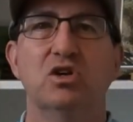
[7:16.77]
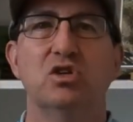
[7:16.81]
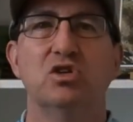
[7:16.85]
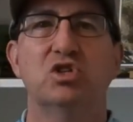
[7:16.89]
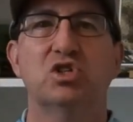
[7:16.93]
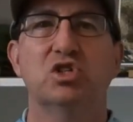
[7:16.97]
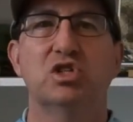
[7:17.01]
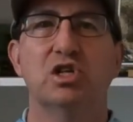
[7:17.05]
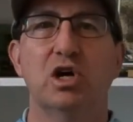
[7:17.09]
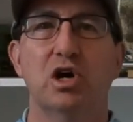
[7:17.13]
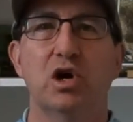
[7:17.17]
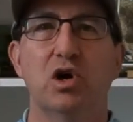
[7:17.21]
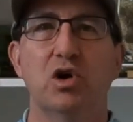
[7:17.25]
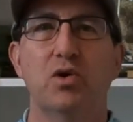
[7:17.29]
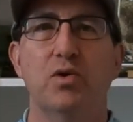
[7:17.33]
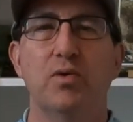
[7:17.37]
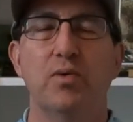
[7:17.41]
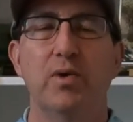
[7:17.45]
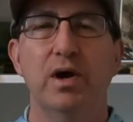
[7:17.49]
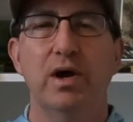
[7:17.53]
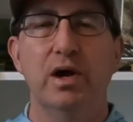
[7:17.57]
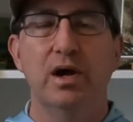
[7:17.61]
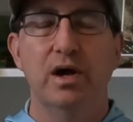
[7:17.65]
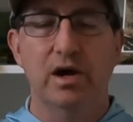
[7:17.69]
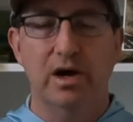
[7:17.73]

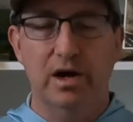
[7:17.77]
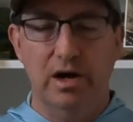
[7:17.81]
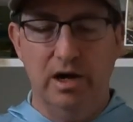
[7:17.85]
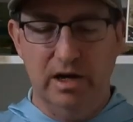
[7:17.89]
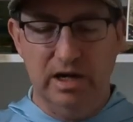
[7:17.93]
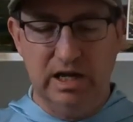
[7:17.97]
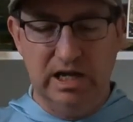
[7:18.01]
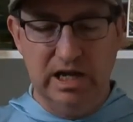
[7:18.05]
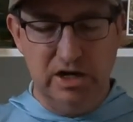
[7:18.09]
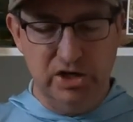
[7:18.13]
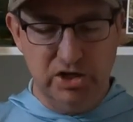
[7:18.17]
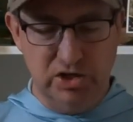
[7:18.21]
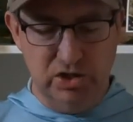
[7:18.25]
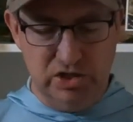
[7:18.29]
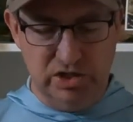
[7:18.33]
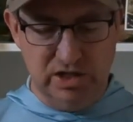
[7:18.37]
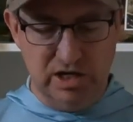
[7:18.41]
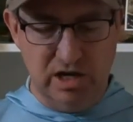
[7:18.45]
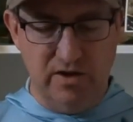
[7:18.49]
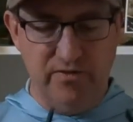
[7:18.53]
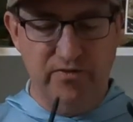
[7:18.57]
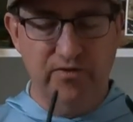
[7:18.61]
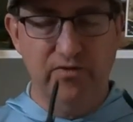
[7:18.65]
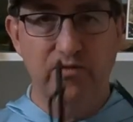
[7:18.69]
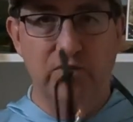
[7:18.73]
So get
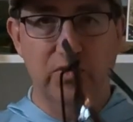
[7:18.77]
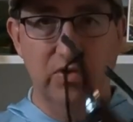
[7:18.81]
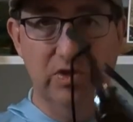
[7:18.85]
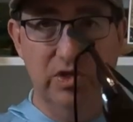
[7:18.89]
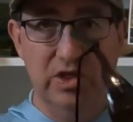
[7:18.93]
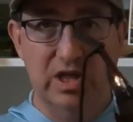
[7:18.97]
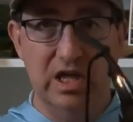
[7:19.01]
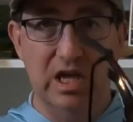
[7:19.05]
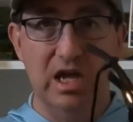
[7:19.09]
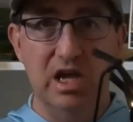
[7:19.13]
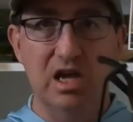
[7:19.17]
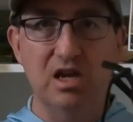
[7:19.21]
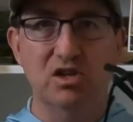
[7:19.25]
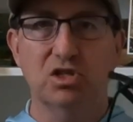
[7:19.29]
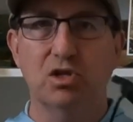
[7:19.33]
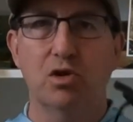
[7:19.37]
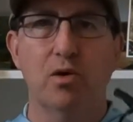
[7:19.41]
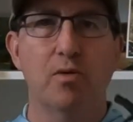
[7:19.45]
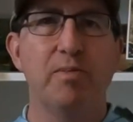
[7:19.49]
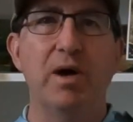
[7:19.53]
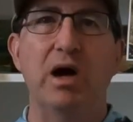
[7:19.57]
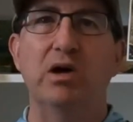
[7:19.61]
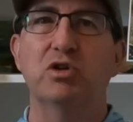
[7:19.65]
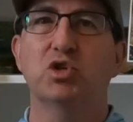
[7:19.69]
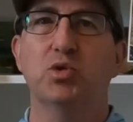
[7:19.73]
yourself these.
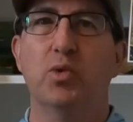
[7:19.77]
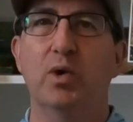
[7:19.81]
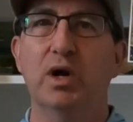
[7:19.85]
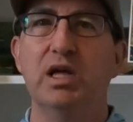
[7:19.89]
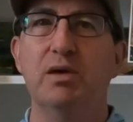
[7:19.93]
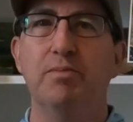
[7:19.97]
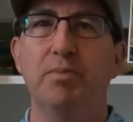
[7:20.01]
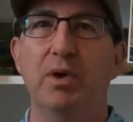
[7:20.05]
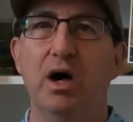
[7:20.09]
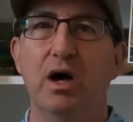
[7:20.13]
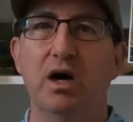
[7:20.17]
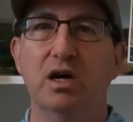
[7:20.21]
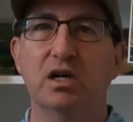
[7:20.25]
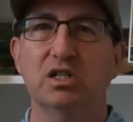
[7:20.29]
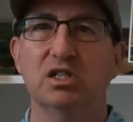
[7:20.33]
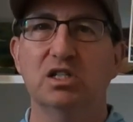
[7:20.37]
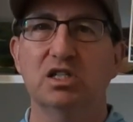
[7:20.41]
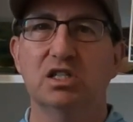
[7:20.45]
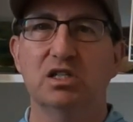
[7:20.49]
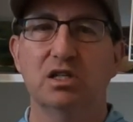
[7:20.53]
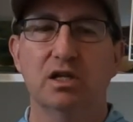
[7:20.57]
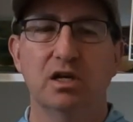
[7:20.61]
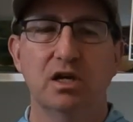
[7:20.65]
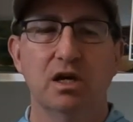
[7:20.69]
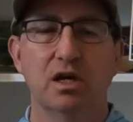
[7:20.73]
They're about 20
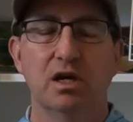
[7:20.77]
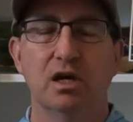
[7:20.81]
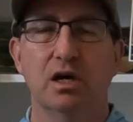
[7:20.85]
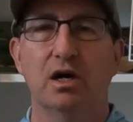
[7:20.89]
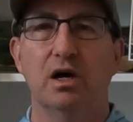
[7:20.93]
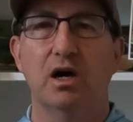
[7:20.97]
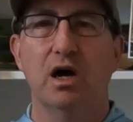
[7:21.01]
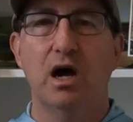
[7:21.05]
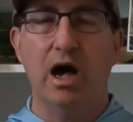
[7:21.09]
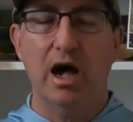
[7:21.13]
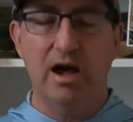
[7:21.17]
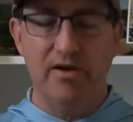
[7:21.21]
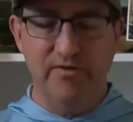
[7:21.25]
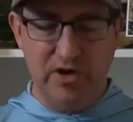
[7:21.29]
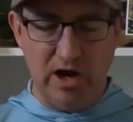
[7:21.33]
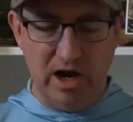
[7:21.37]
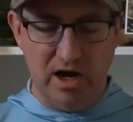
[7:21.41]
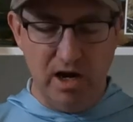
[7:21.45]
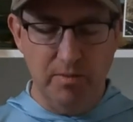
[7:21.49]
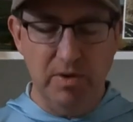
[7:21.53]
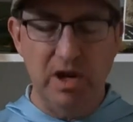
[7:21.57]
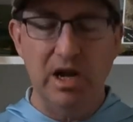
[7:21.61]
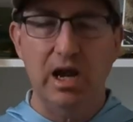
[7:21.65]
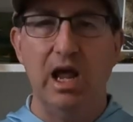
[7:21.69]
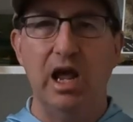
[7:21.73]
bucks. I've
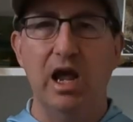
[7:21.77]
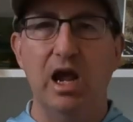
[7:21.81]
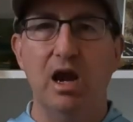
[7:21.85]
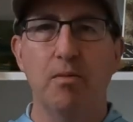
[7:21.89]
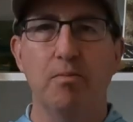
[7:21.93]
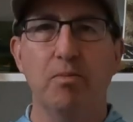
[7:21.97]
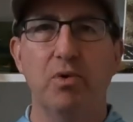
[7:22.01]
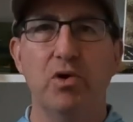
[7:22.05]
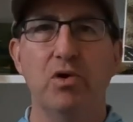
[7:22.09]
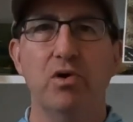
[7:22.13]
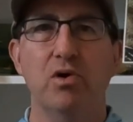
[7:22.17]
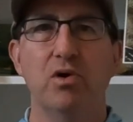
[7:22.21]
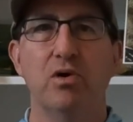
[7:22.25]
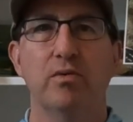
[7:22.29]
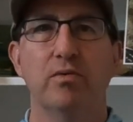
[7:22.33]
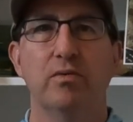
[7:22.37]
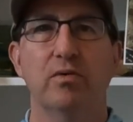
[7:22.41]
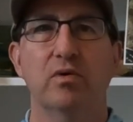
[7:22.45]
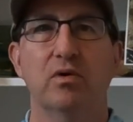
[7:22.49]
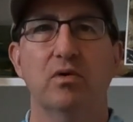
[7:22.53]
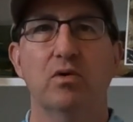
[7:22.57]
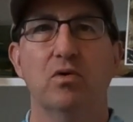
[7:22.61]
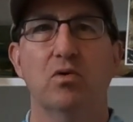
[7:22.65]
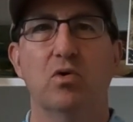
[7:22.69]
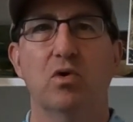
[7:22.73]
got them in amber
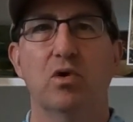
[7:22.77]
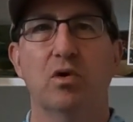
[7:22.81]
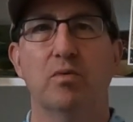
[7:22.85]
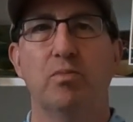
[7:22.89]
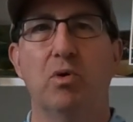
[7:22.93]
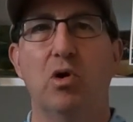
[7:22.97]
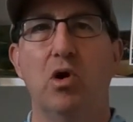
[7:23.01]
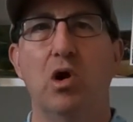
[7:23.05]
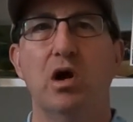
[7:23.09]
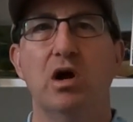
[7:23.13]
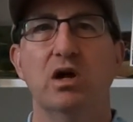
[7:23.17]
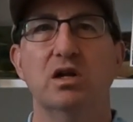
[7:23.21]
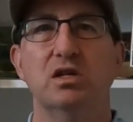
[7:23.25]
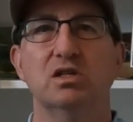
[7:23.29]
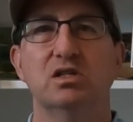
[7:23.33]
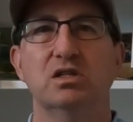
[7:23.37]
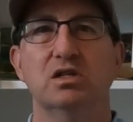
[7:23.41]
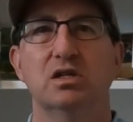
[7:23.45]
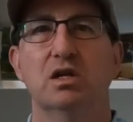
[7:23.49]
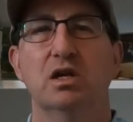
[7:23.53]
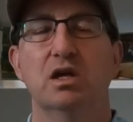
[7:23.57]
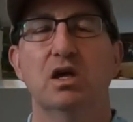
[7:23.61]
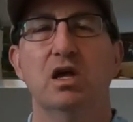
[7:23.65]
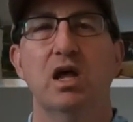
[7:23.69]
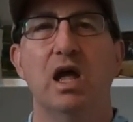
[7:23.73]
or
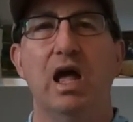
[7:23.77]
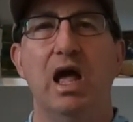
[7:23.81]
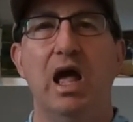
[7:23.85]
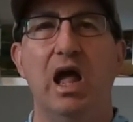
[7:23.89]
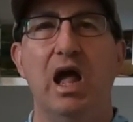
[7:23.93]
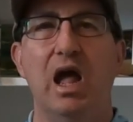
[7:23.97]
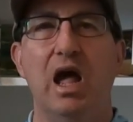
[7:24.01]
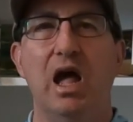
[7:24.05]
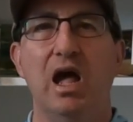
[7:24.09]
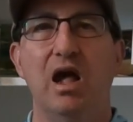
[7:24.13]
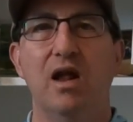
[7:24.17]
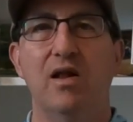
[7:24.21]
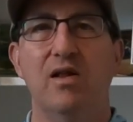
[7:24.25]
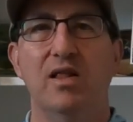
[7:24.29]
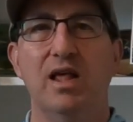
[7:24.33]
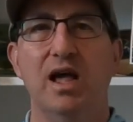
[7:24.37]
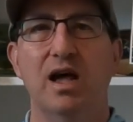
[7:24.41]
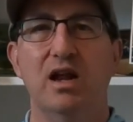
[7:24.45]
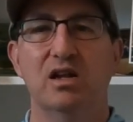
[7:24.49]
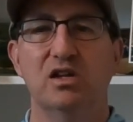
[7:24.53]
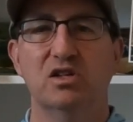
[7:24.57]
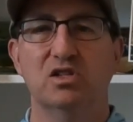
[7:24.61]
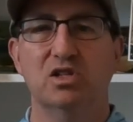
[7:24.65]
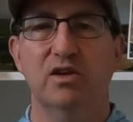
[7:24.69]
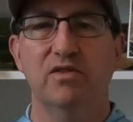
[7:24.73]
bronze, and
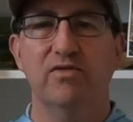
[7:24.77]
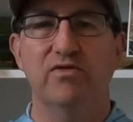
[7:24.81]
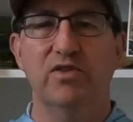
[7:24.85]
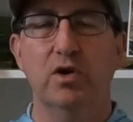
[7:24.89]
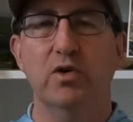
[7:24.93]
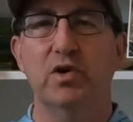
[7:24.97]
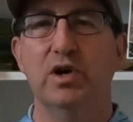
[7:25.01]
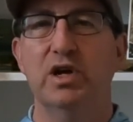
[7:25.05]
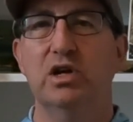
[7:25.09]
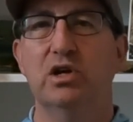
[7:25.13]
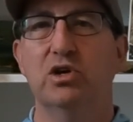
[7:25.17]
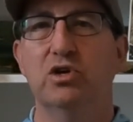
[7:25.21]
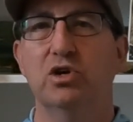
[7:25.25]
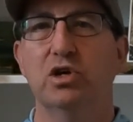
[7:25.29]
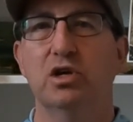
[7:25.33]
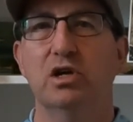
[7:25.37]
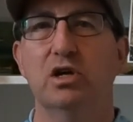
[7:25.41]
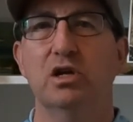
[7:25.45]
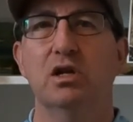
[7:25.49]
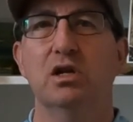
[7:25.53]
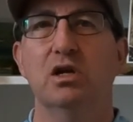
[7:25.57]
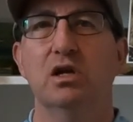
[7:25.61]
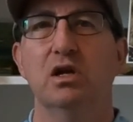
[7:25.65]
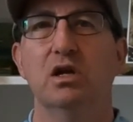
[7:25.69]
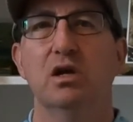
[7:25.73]
that is a very
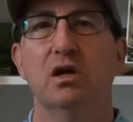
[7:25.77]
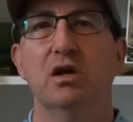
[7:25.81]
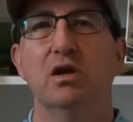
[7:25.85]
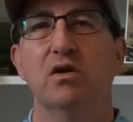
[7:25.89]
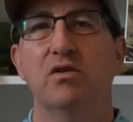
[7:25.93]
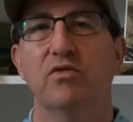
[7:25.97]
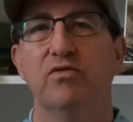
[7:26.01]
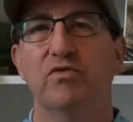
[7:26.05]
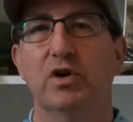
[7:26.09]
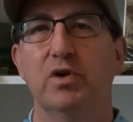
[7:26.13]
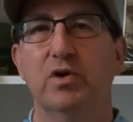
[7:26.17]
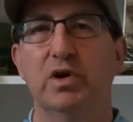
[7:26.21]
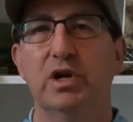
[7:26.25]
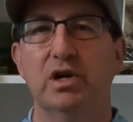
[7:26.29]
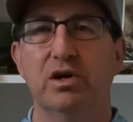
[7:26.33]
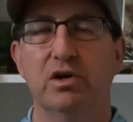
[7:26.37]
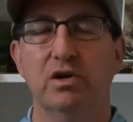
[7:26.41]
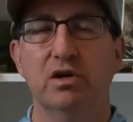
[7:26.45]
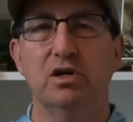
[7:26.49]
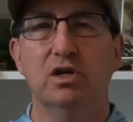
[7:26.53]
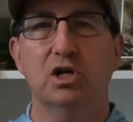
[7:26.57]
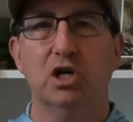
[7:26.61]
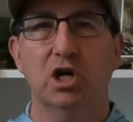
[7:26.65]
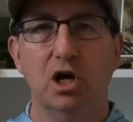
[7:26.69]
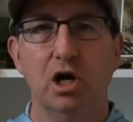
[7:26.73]

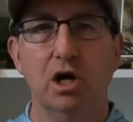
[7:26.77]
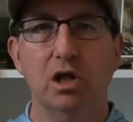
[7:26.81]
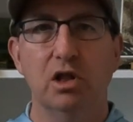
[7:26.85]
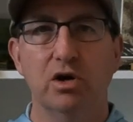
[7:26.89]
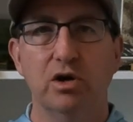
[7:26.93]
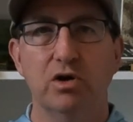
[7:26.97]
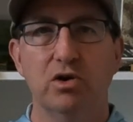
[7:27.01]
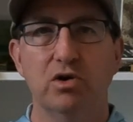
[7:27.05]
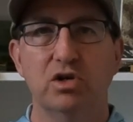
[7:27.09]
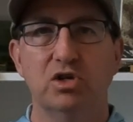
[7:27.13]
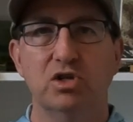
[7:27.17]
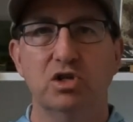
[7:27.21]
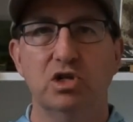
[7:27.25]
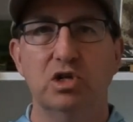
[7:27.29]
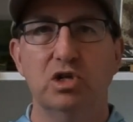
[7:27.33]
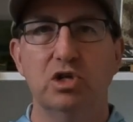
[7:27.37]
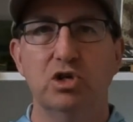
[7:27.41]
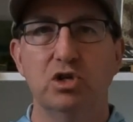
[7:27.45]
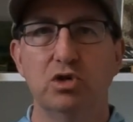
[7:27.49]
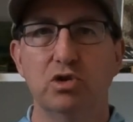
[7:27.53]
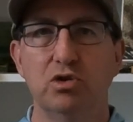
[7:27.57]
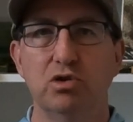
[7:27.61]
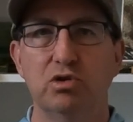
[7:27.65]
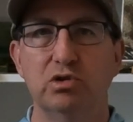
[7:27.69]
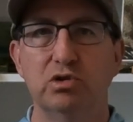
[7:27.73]
good color to
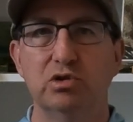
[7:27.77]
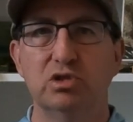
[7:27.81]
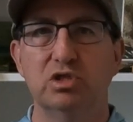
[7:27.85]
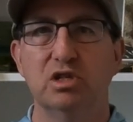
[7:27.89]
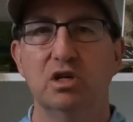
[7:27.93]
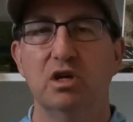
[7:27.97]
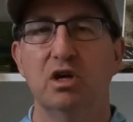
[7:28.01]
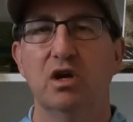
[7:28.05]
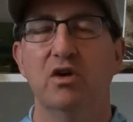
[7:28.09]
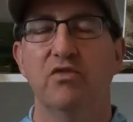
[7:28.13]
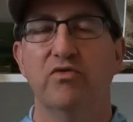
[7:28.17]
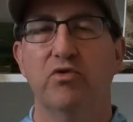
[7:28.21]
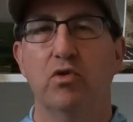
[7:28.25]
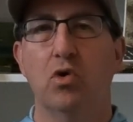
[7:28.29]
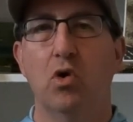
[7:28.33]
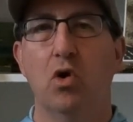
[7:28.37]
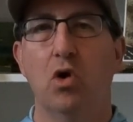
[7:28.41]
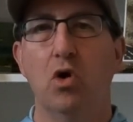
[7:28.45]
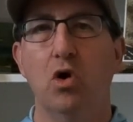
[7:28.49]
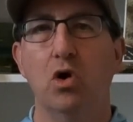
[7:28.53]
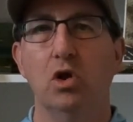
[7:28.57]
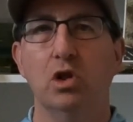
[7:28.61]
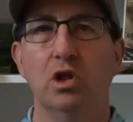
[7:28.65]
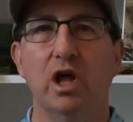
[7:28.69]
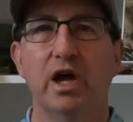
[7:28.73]
use for
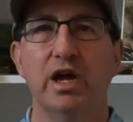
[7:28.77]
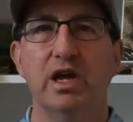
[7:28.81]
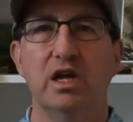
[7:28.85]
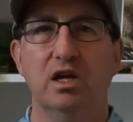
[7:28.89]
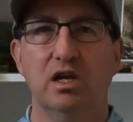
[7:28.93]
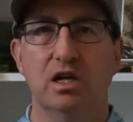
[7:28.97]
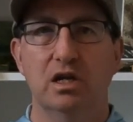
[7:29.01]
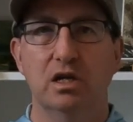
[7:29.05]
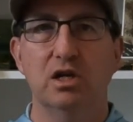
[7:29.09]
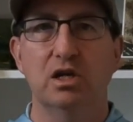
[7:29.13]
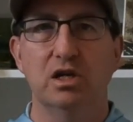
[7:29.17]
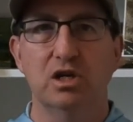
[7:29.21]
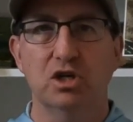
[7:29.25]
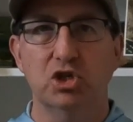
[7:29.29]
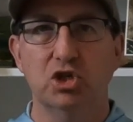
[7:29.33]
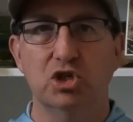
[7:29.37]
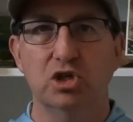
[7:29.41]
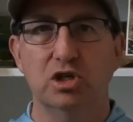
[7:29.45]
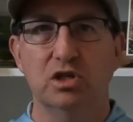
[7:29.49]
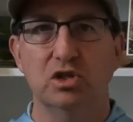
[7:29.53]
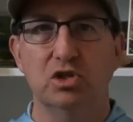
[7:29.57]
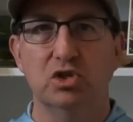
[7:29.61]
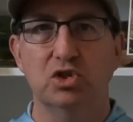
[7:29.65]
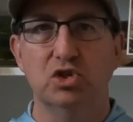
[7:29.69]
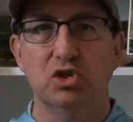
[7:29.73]
all light
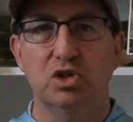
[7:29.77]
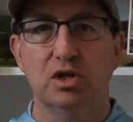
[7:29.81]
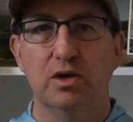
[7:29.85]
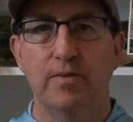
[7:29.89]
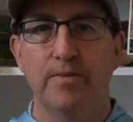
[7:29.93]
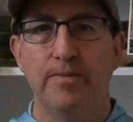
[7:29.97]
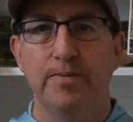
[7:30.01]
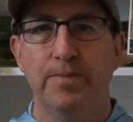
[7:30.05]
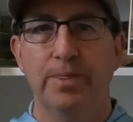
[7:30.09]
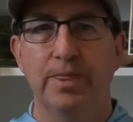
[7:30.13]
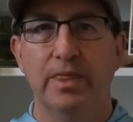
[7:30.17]
conditions.